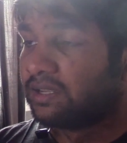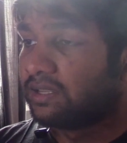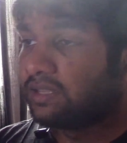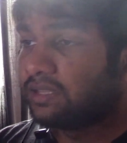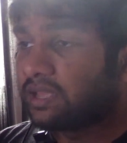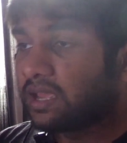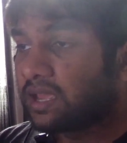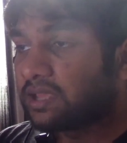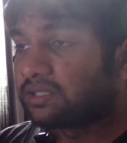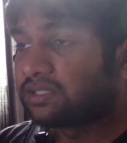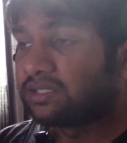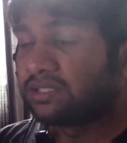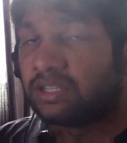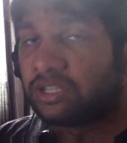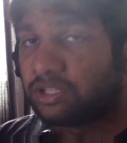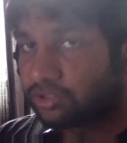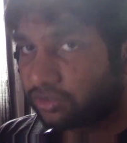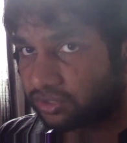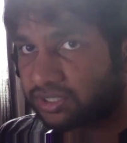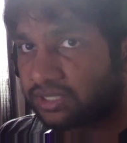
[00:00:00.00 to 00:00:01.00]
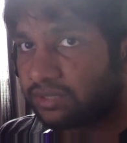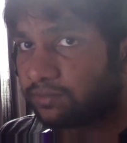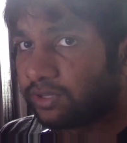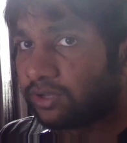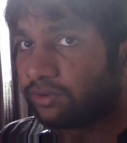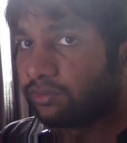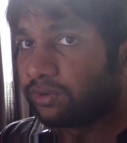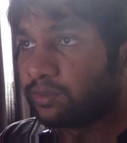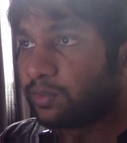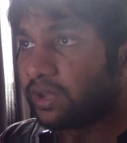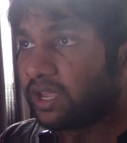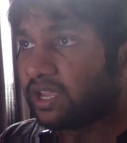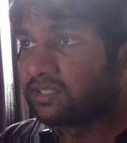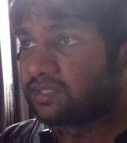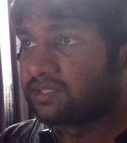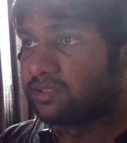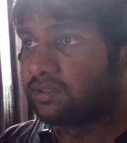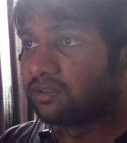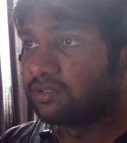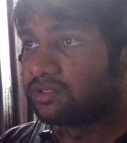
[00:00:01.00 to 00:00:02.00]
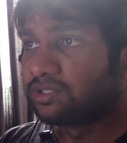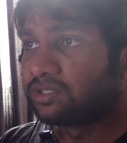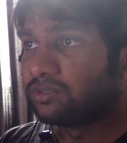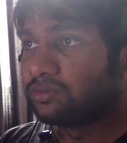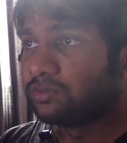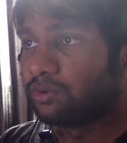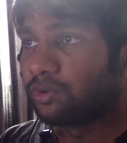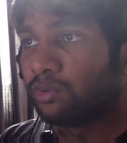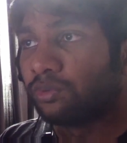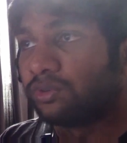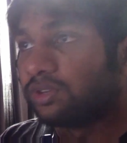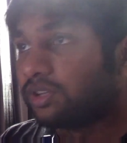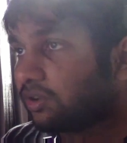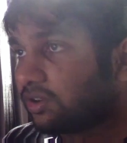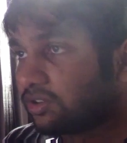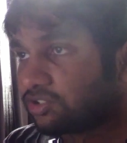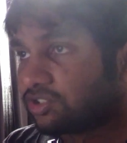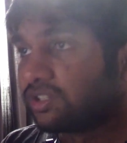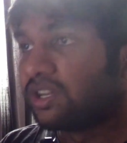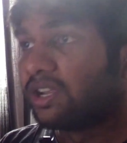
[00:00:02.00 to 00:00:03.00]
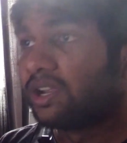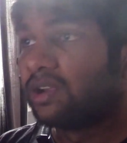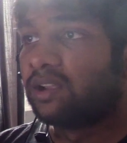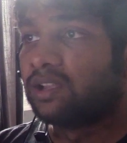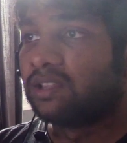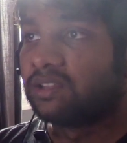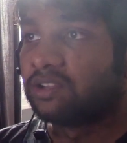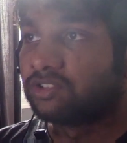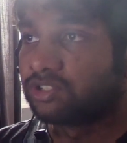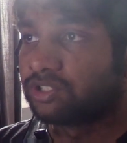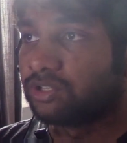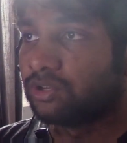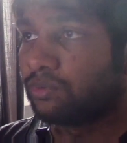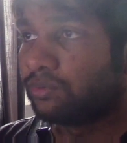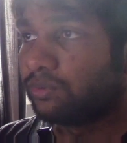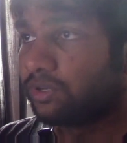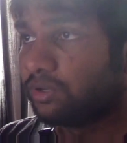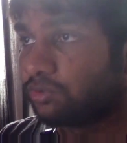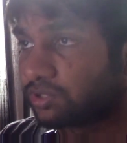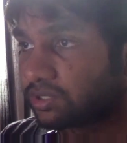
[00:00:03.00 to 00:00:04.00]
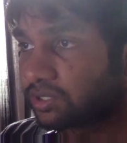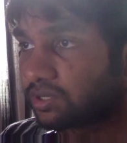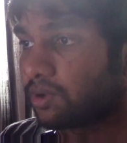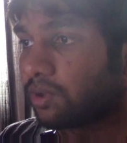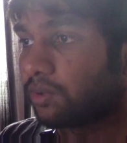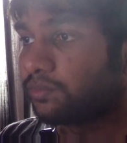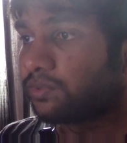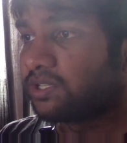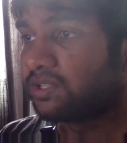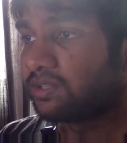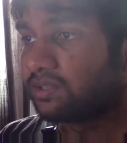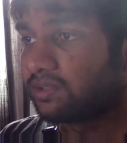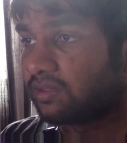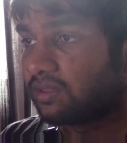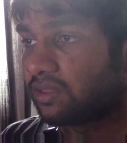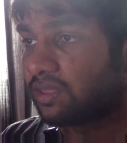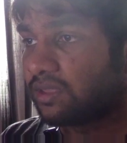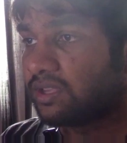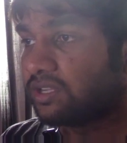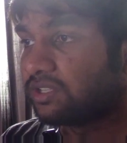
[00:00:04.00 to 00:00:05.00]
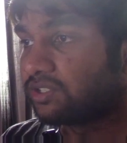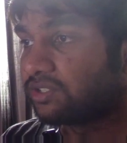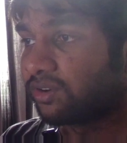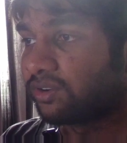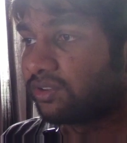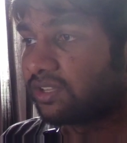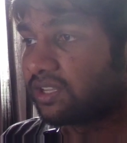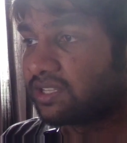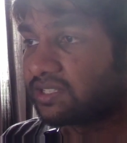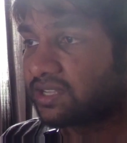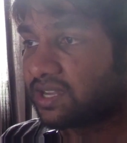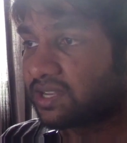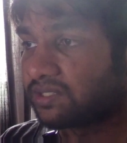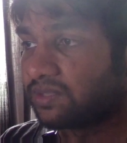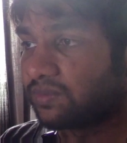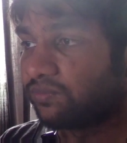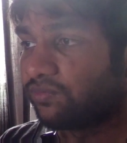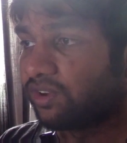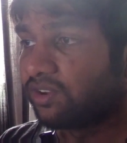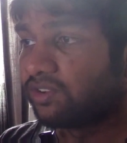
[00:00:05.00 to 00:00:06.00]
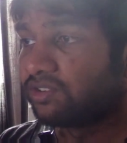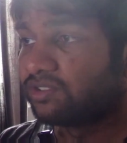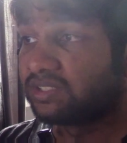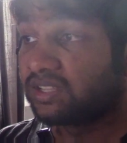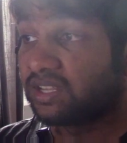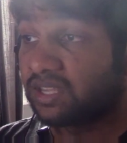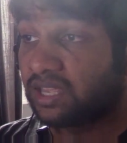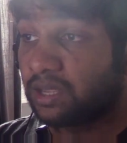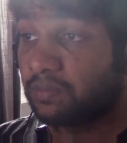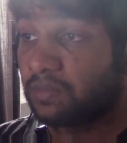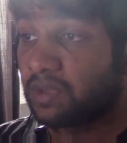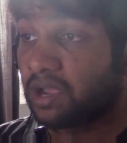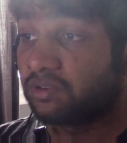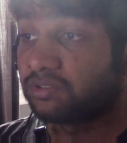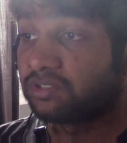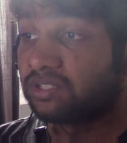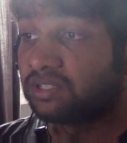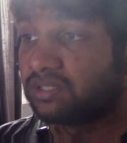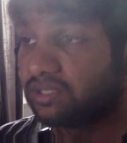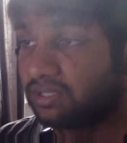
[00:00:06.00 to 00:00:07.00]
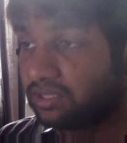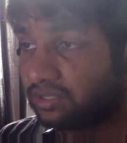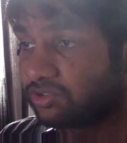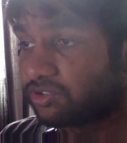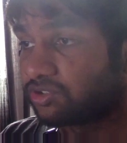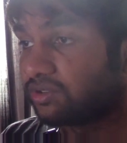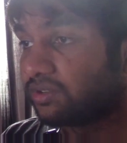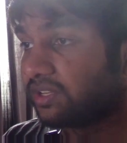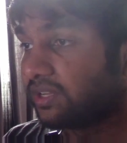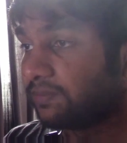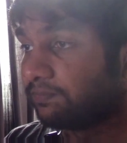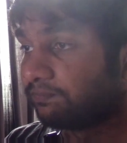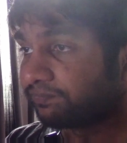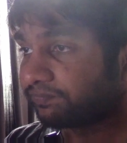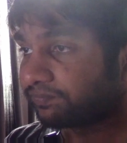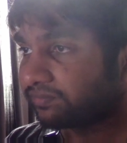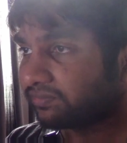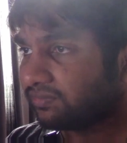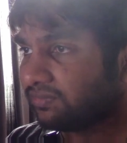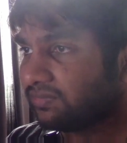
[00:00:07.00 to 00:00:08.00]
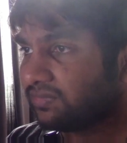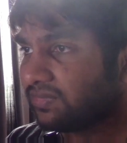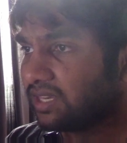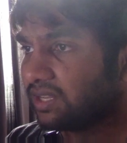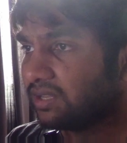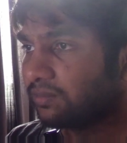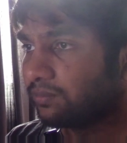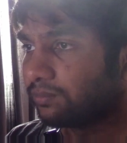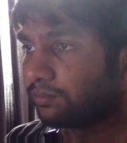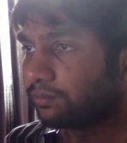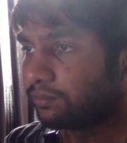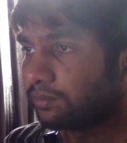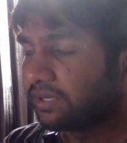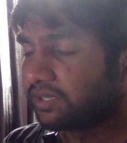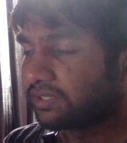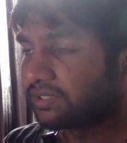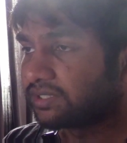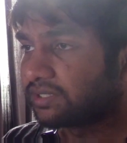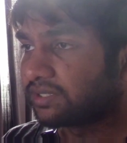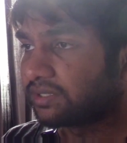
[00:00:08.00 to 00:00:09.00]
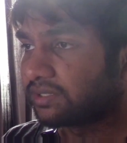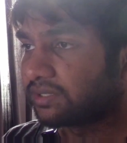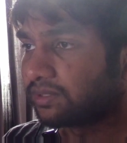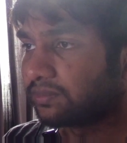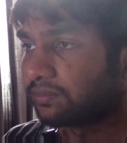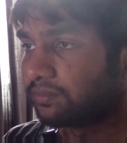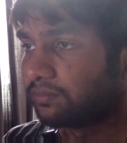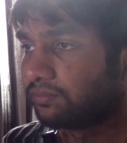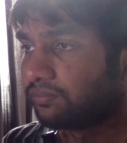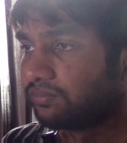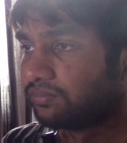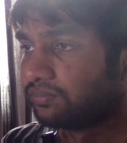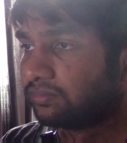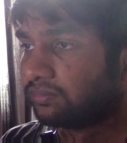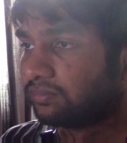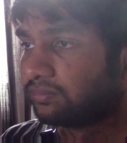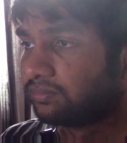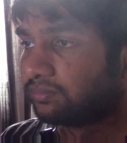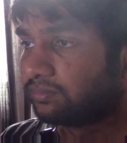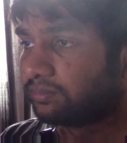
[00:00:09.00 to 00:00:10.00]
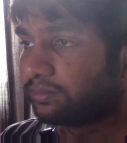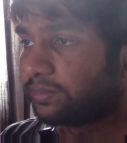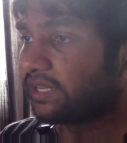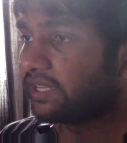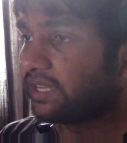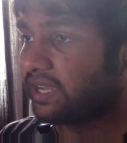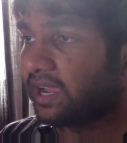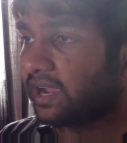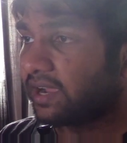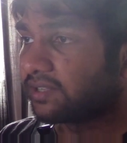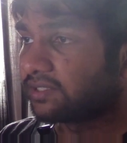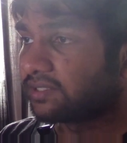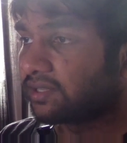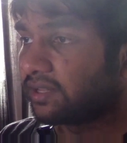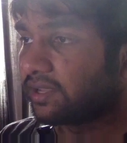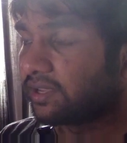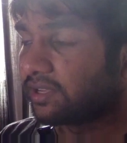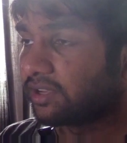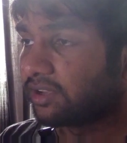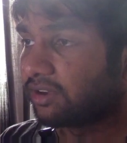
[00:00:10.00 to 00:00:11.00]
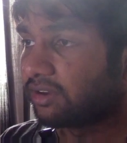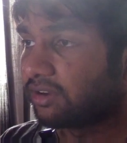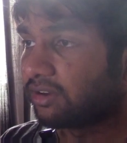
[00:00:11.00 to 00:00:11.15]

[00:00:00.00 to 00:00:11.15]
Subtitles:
Yes, these are simply repaints. There's no new engineering, there's no new sculpt. These are the exact same figures that came out initially. But yeah, it's like,